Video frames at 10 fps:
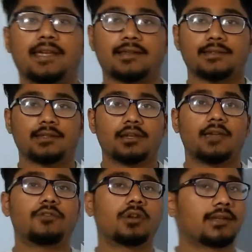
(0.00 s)
things,
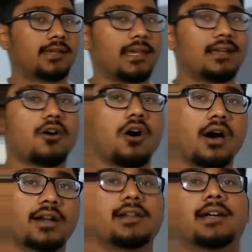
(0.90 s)
if you're a geek
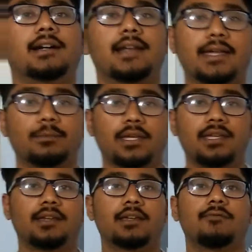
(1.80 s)
or a nerd like
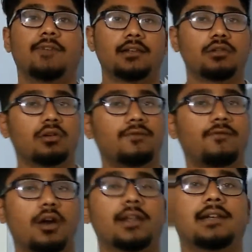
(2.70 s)
me, well, you will
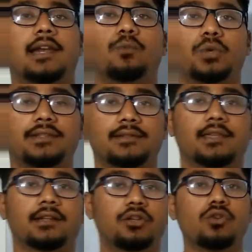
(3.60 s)
fall in love with this
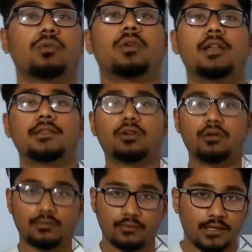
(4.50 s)
thing too.
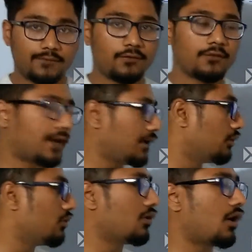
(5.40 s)
So when
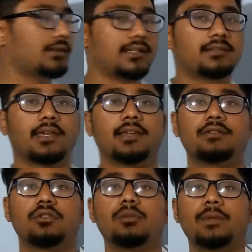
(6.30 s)
you do all these
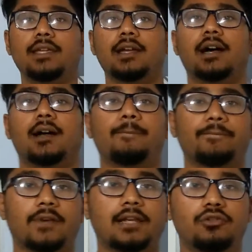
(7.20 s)
things, you will
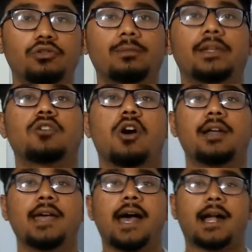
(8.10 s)
be
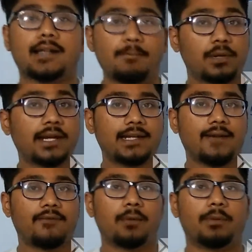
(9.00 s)
called a complete
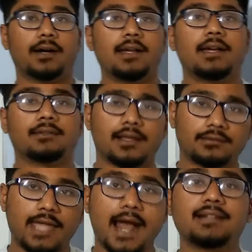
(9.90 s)
developer.
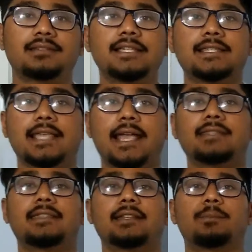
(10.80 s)
Now that's the
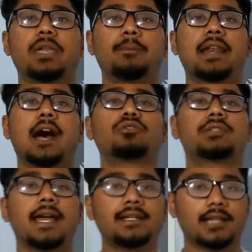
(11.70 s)
sense that the people
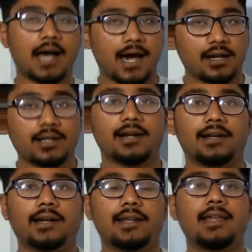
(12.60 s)
outside our
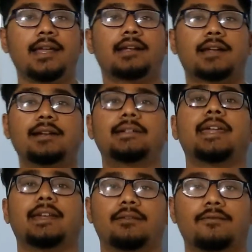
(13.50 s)
country
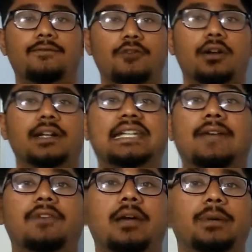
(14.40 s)
contain for a
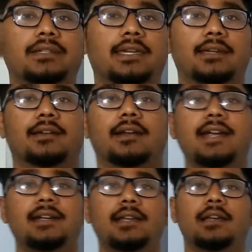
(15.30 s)
developer thing,
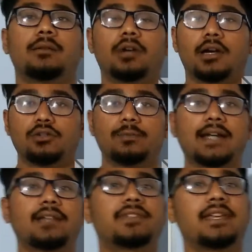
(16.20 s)
right? You
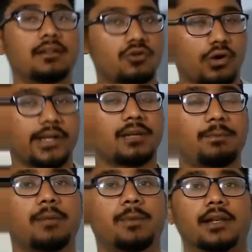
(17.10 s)
might have seen
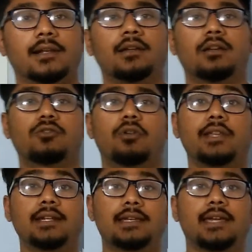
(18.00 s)
Korean
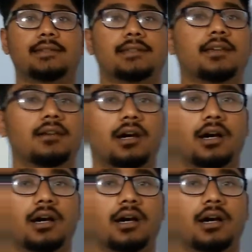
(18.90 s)
kids,